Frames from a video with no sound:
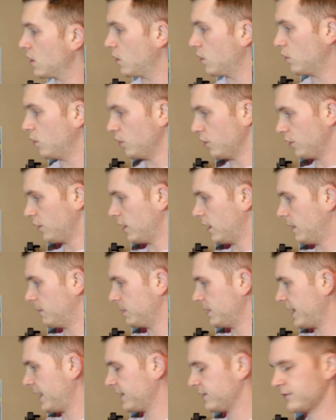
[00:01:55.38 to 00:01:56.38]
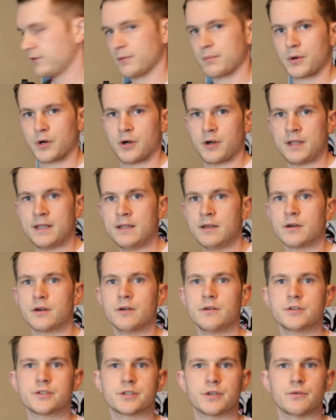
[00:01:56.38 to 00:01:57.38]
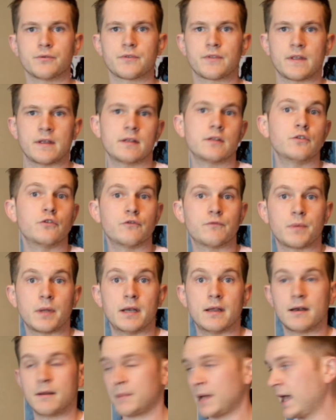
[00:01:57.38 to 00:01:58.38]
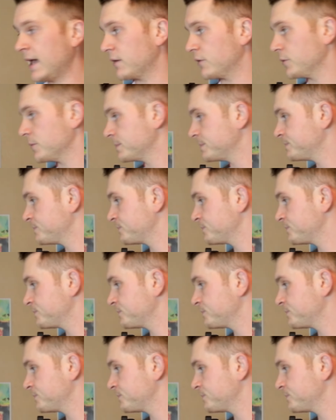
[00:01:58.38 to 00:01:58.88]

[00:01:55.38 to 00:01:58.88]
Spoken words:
or a blaster burn here shows that you've been in a battle.